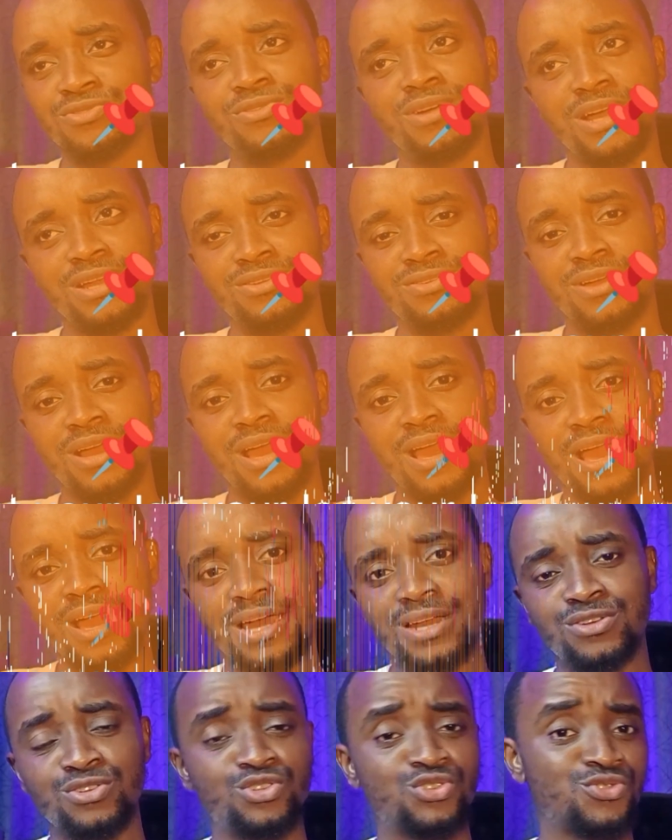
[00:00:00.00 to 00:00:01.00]
I don't know,
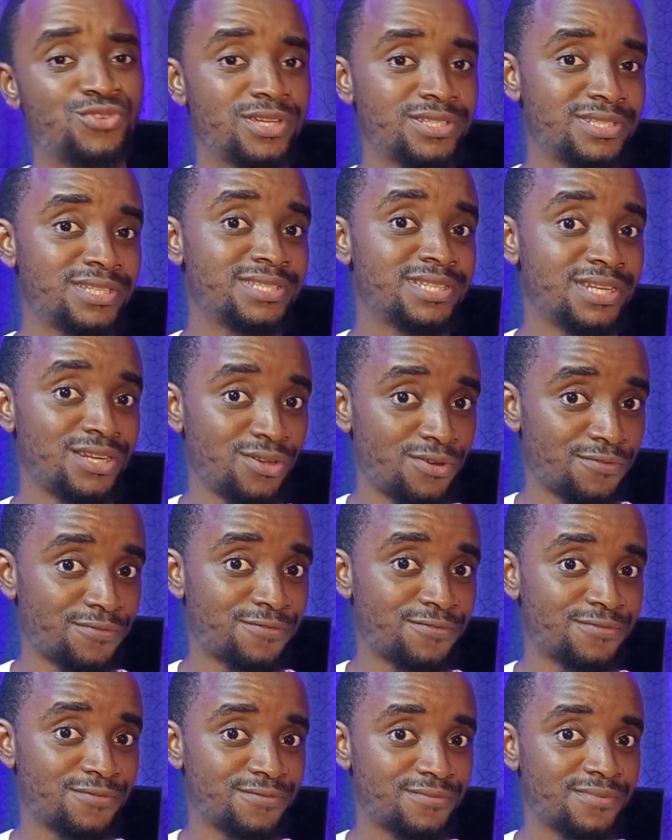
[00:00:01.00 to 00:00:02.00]
I cannot stress this
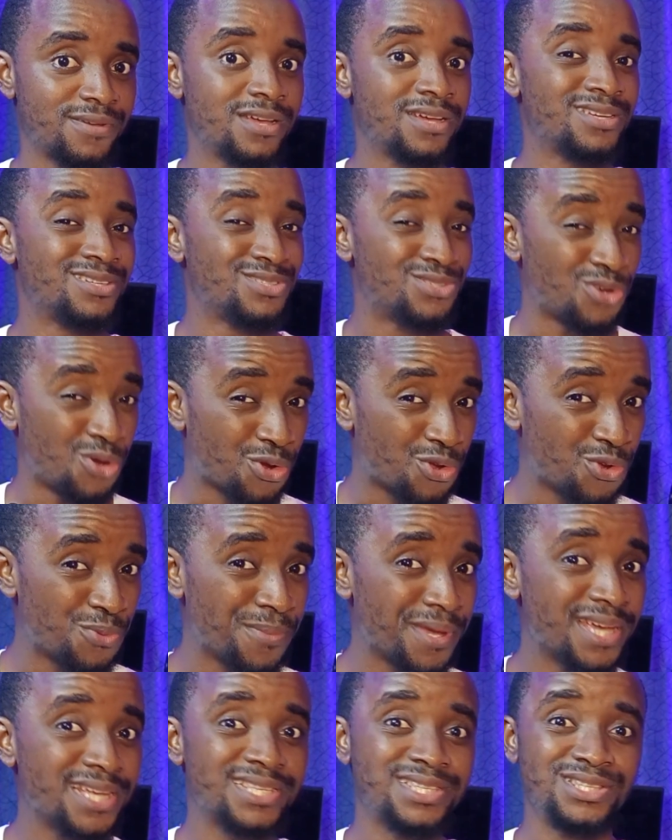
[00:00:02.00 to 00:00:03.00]
enough.
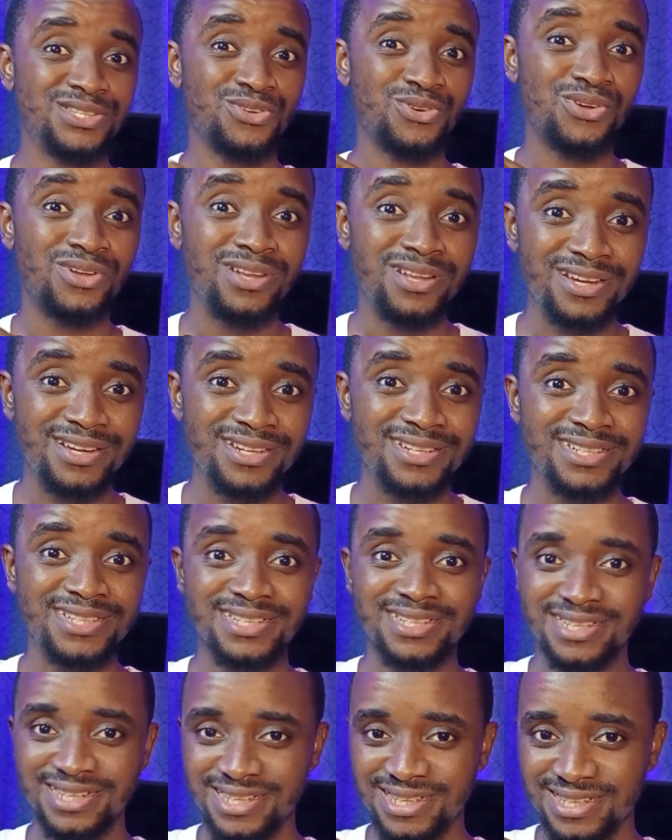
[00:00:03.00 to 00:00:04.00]
Document your
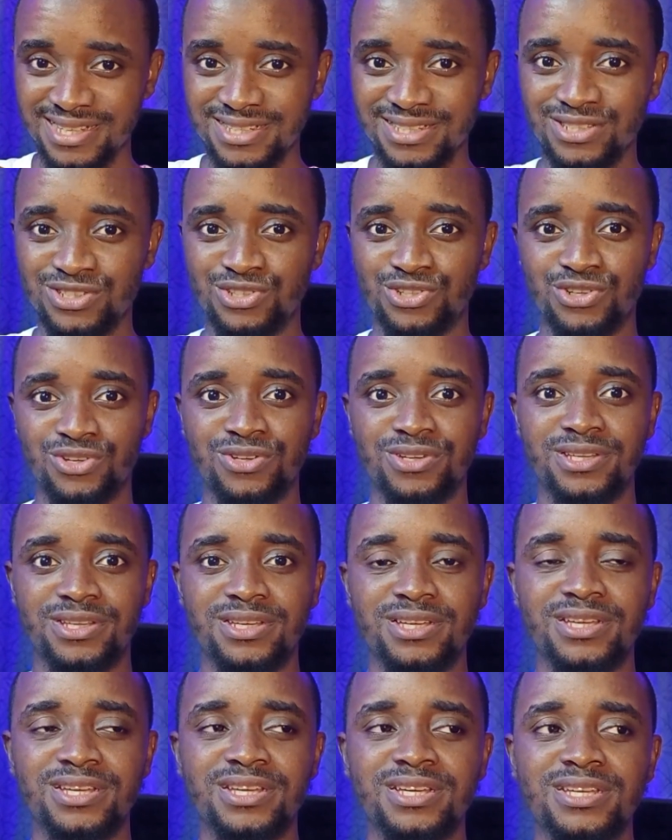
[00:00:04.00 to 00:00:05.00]
learning
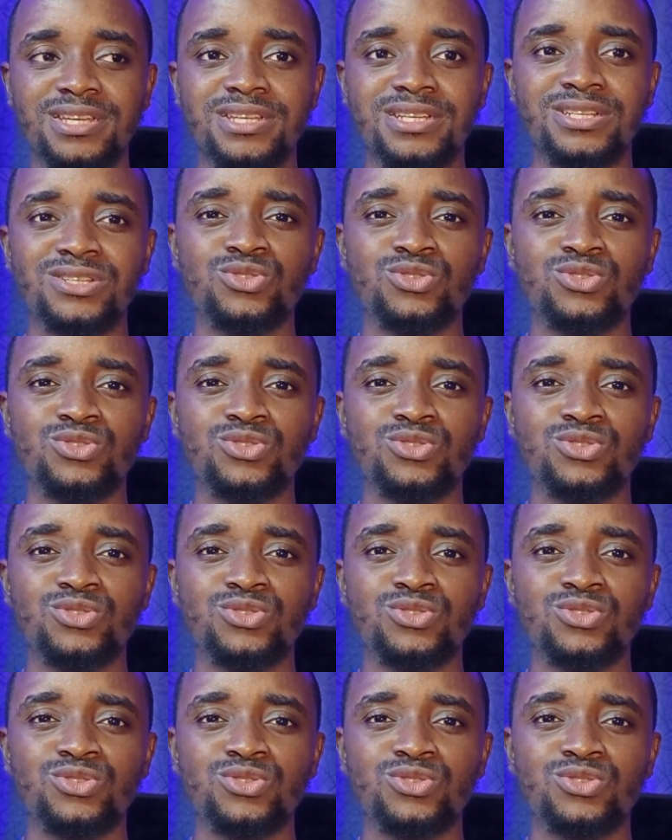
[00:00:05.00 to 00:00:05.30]
journey.